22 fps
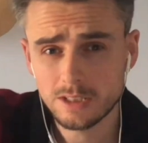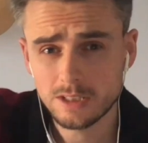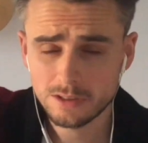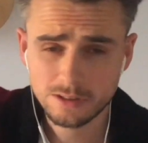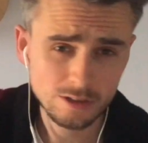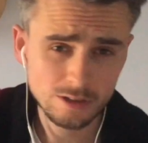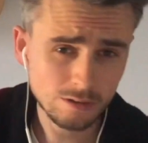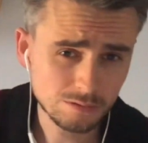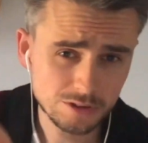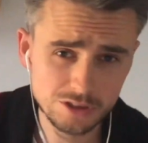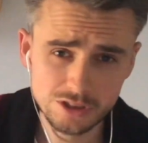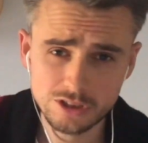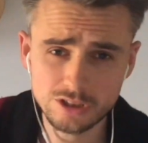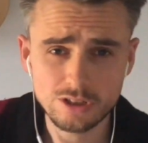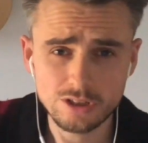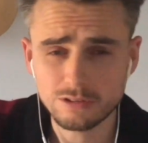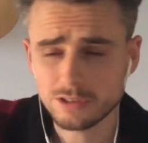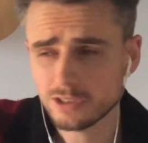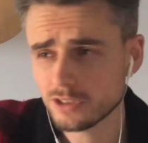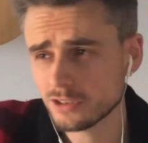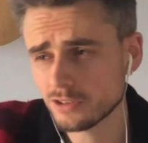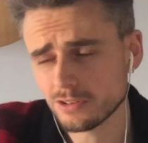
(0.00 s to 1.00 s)
They don't just,
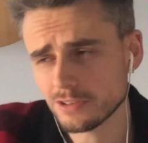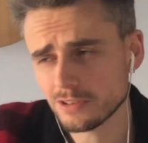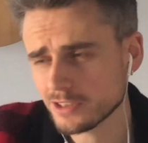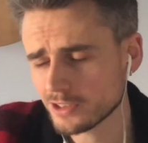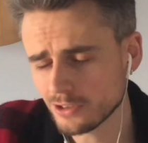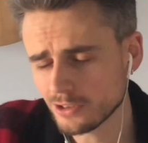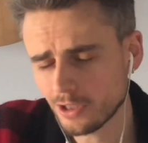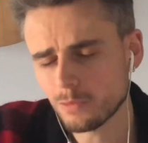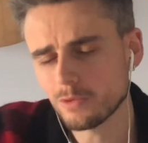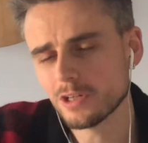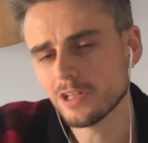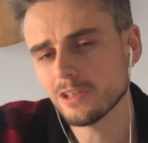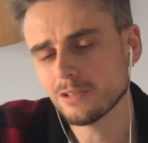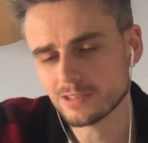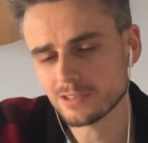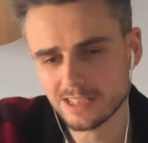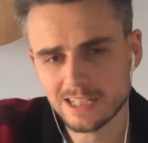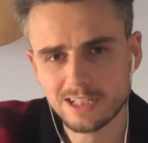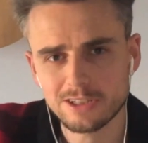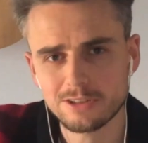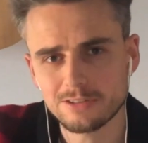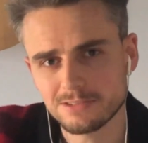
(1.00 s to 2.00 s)
it's not what it looks
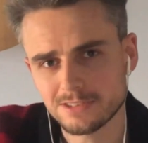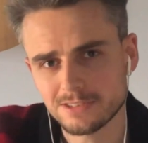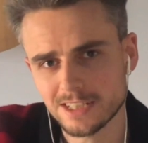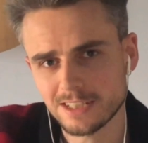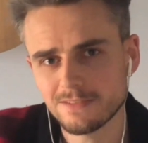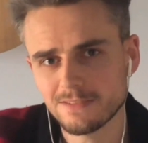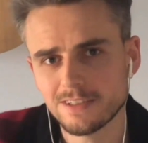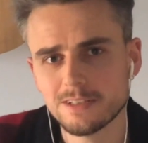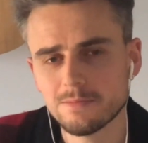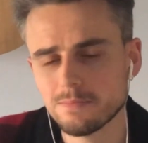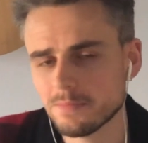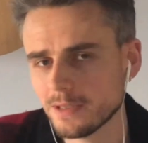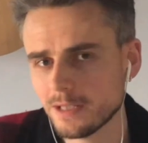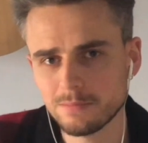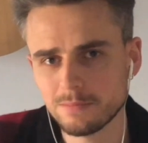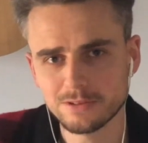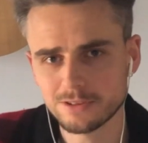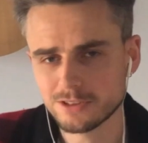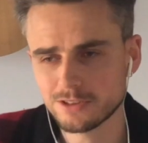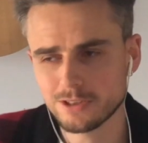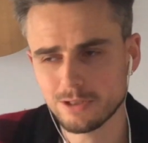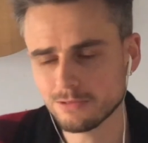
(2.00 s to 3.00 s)
like on TV. People
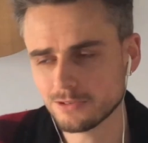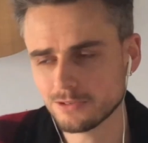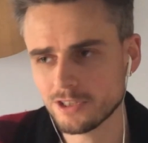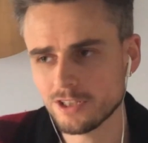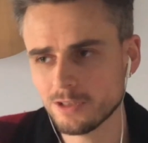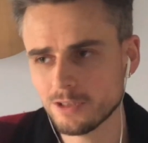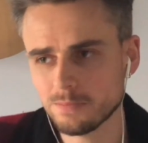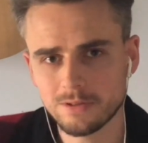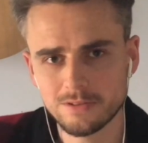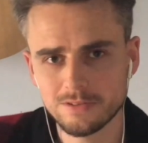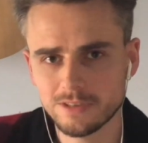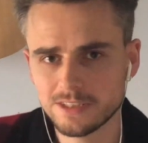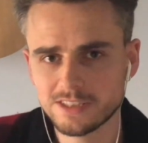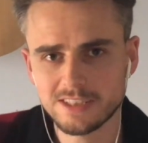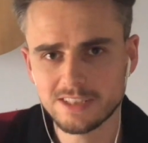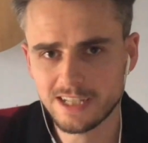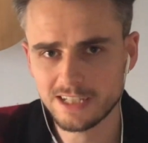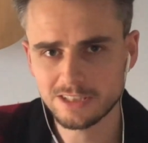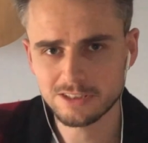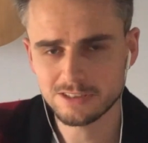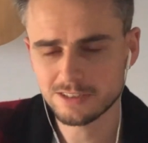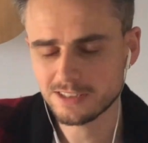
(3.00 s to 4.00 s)
just don't turn up on the
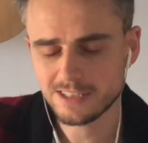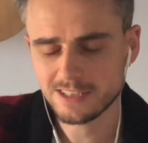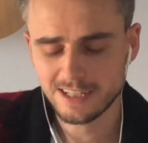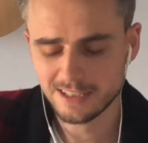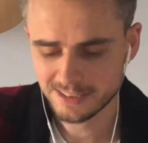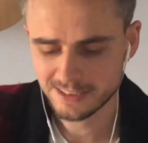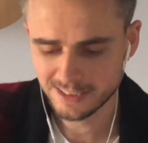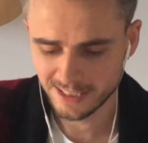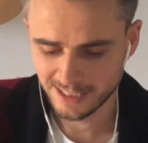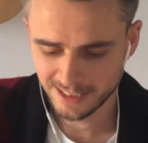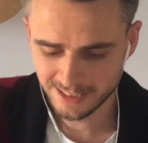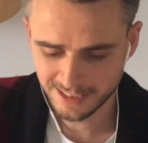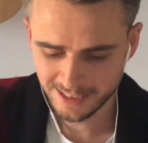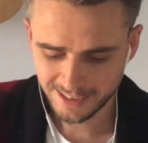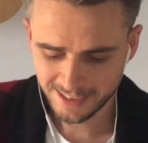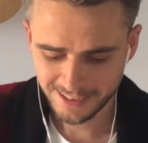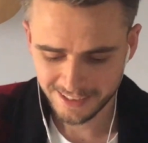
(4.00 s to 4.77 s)
stage and start singing.